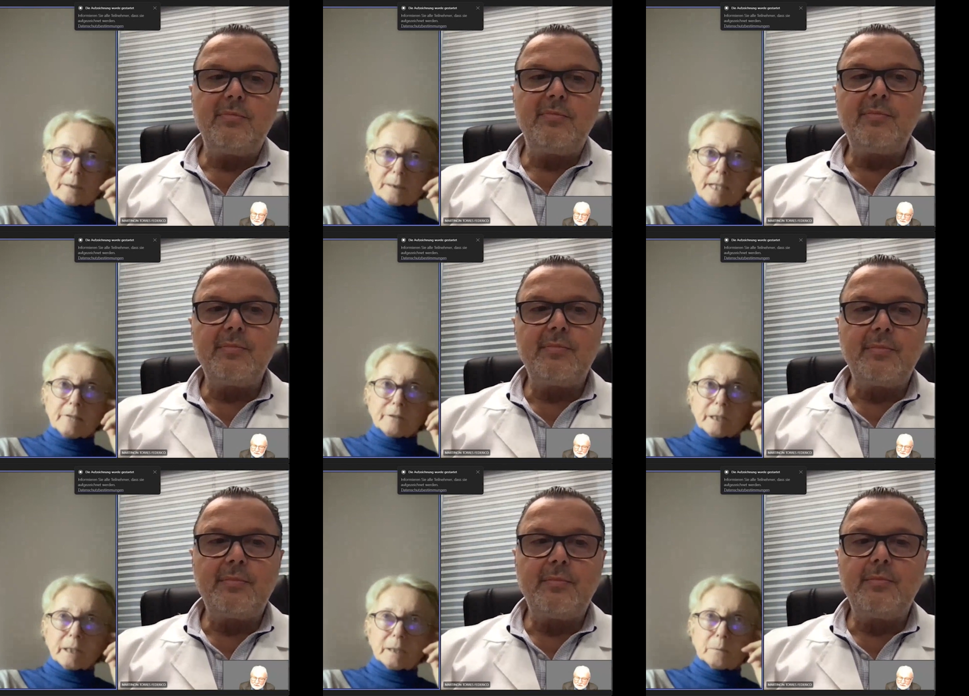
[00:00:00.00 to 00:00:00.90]

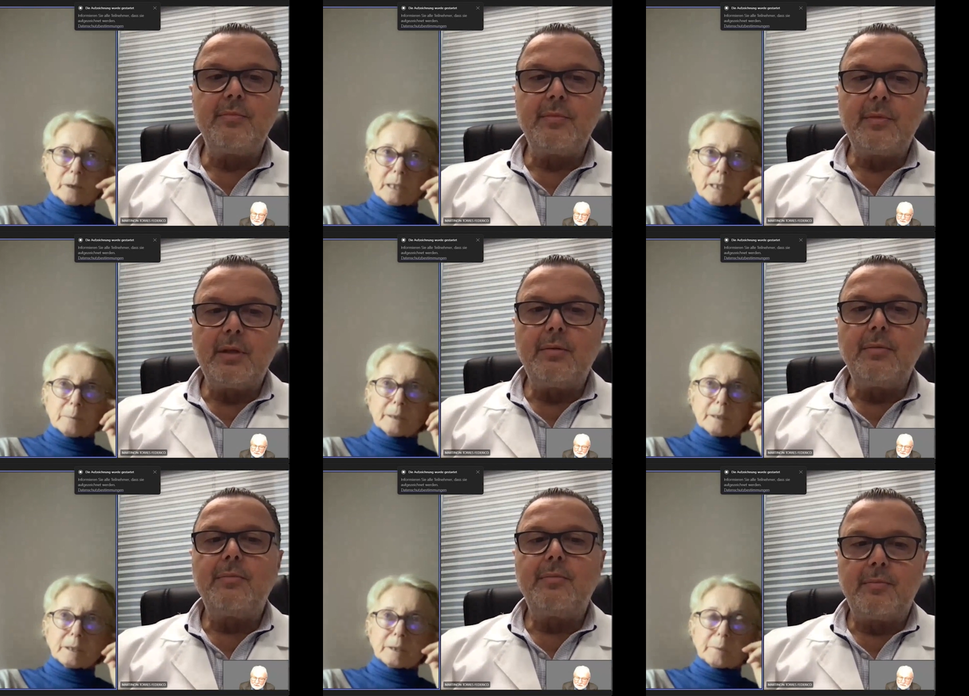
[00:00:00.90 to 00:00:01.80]
Speaker 1: safety what has been
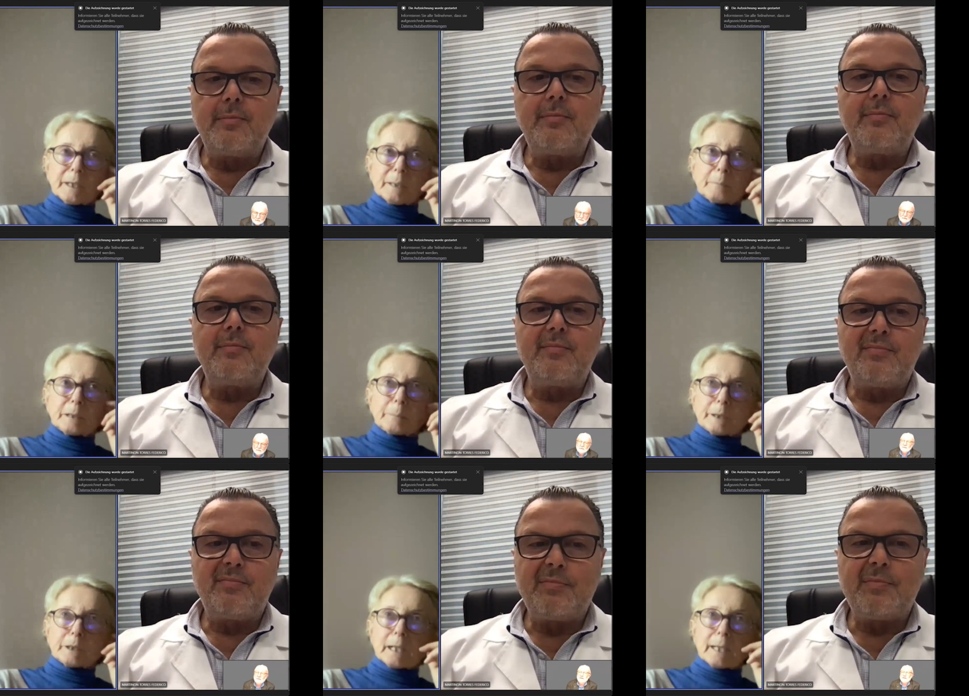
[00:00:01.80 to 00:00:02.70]
described
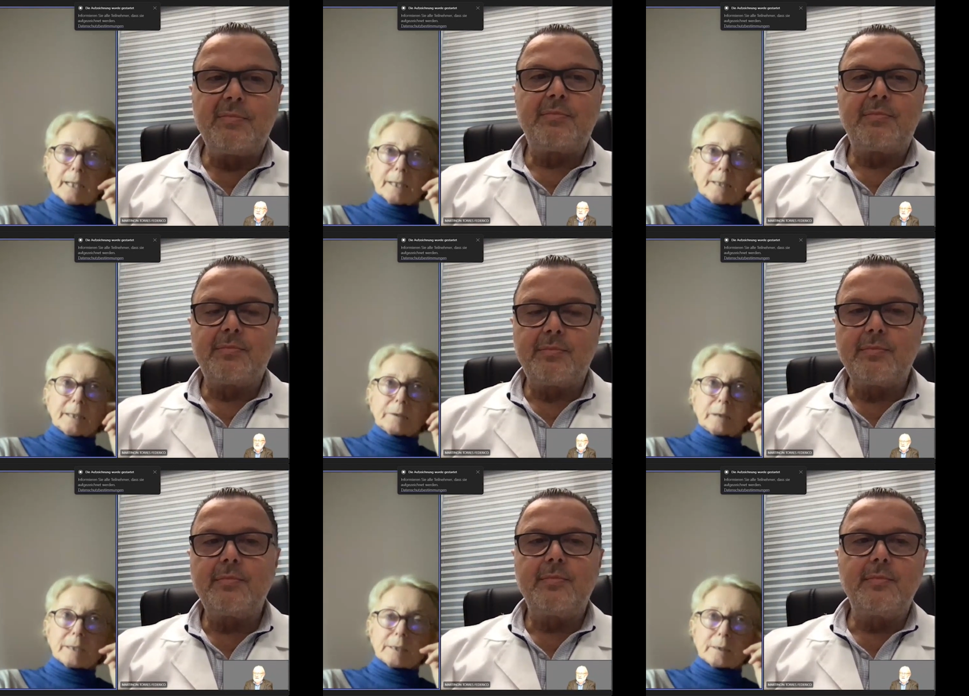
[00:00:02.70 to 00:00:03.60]
especially in
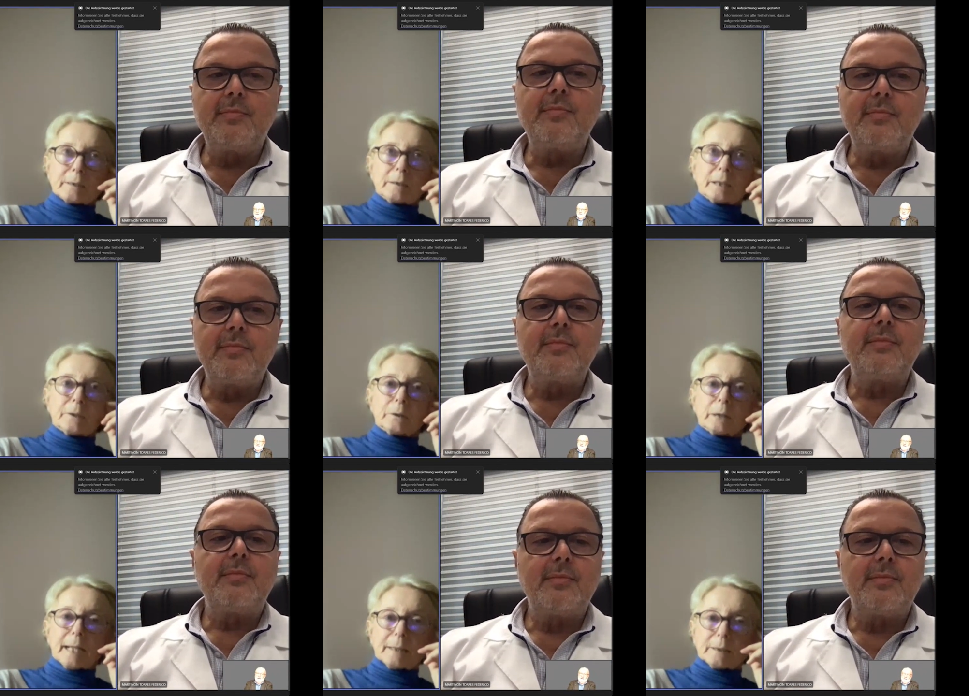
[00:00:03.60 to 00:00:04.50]
adolescents and young
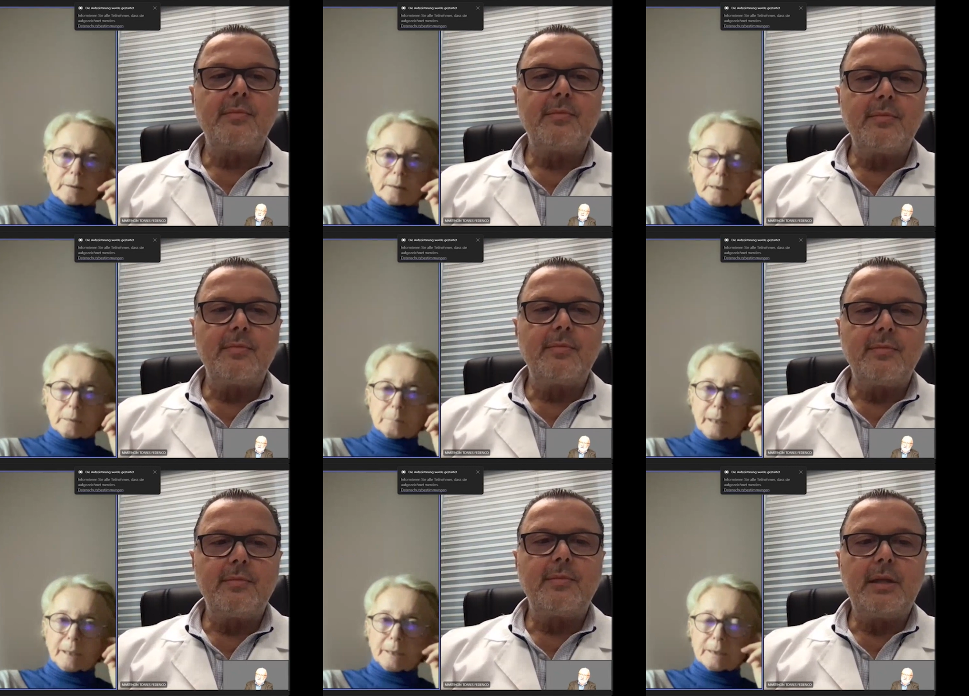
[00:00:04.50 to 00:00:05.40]
adults
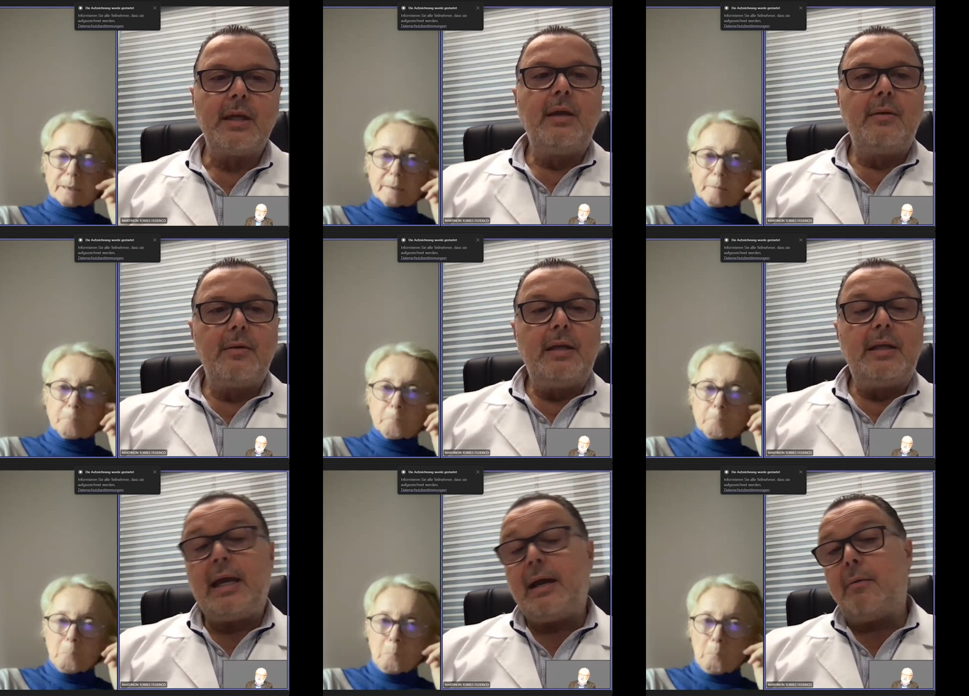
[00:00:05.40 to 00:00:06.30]
please
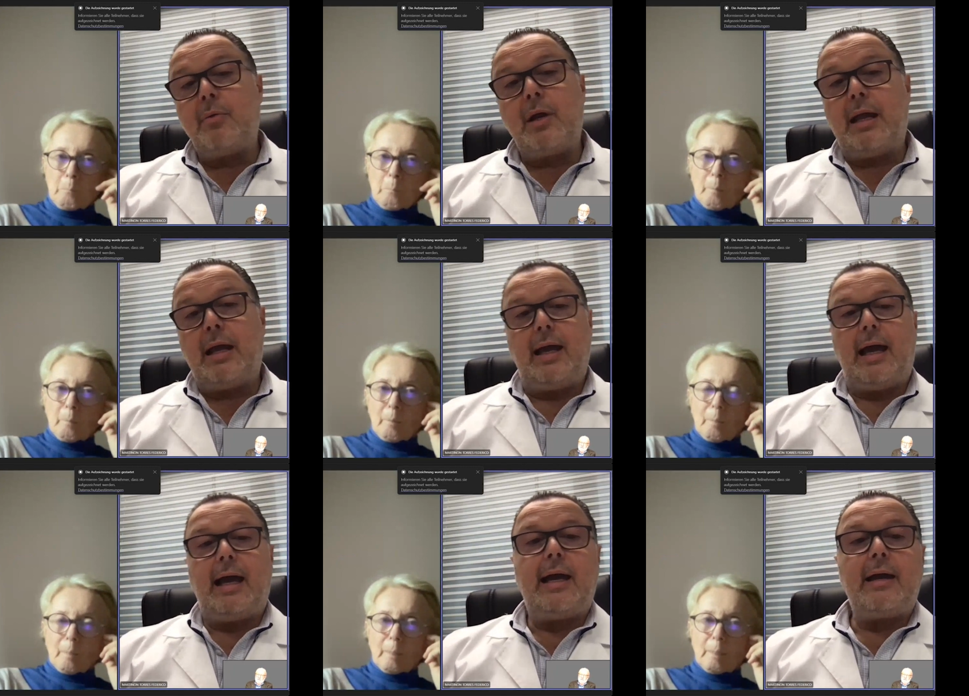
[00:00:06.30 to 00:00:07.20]
Speaker 2: yeah well
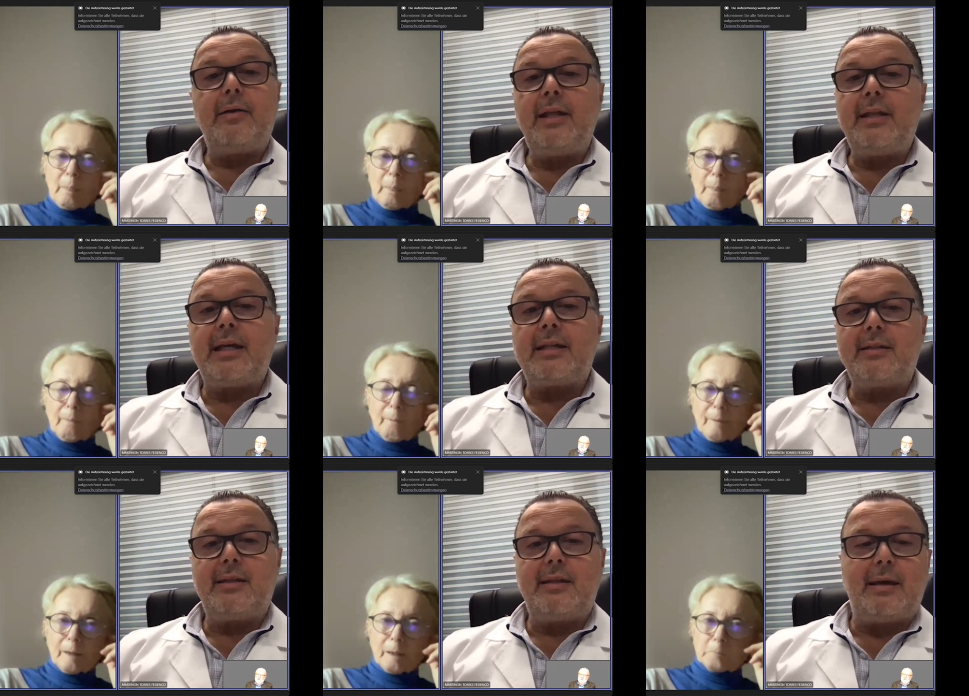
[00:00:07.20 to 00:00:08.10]
i agree that
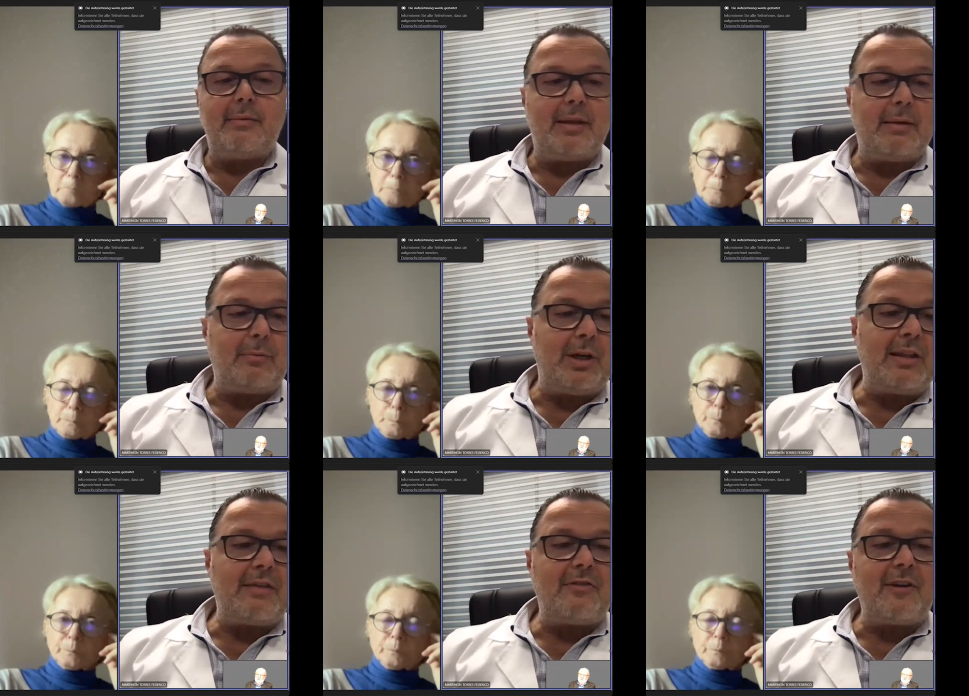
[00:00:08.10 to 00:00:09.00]
that, that we need
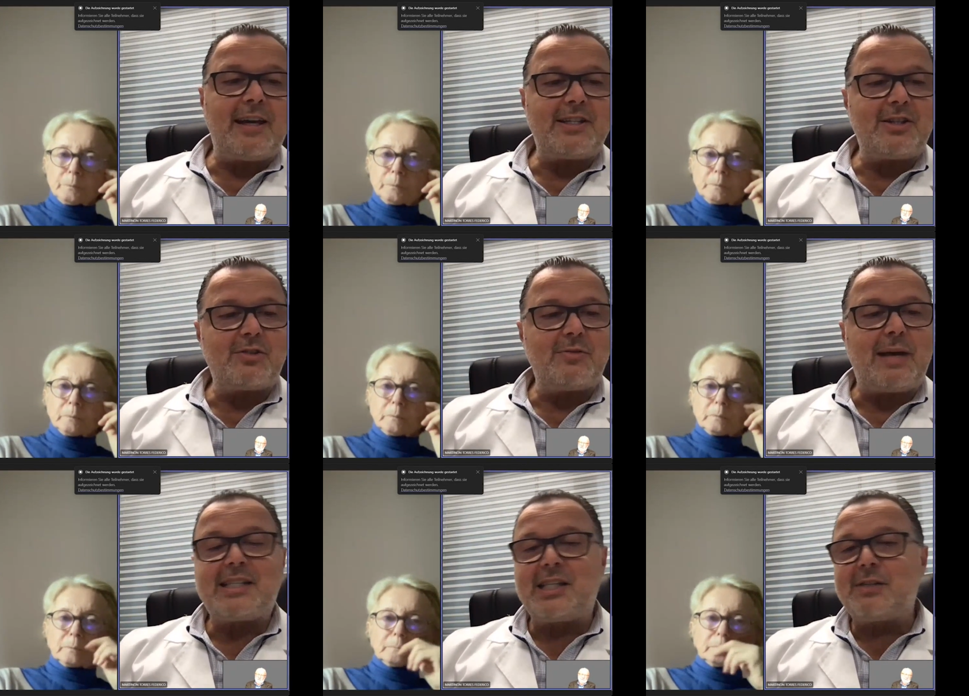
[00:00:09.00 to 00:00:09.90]
efficacious
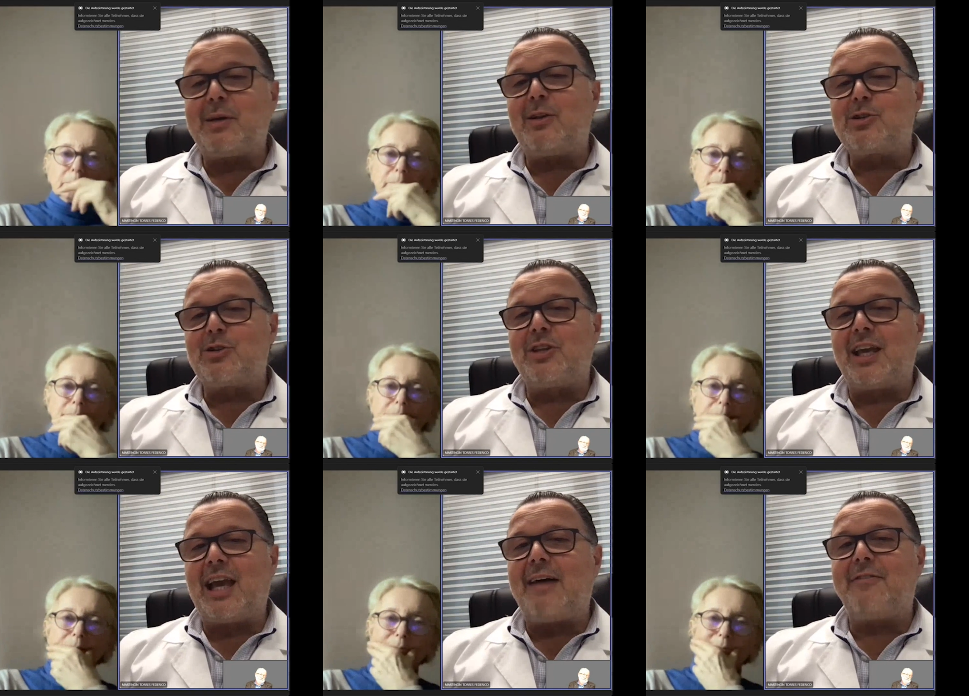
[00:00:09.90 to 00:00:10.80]
vaccines, but also
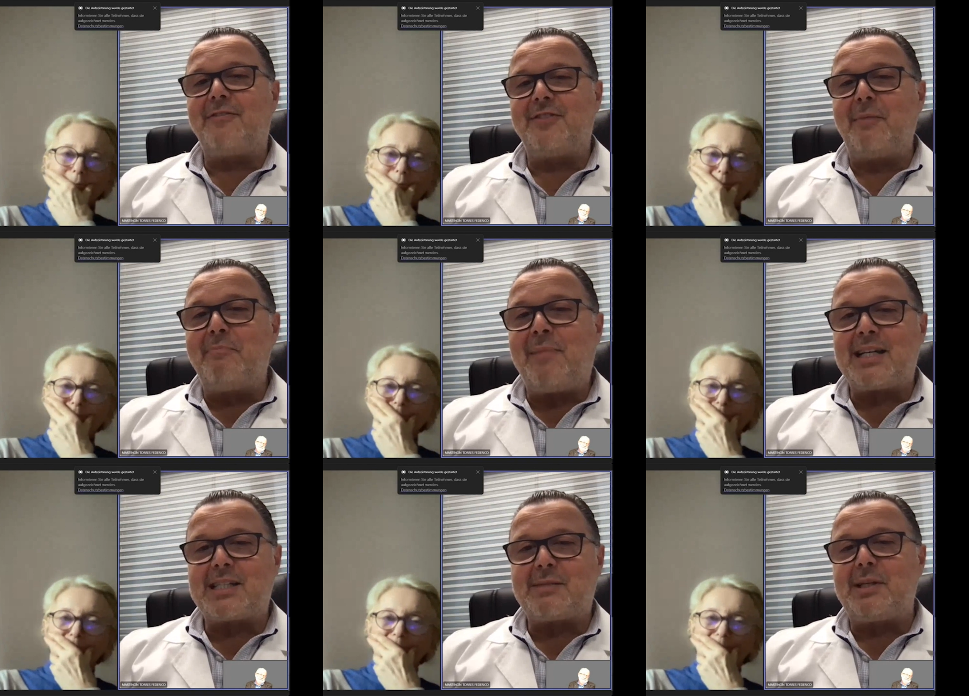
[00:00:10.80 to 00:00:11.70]
they have they must be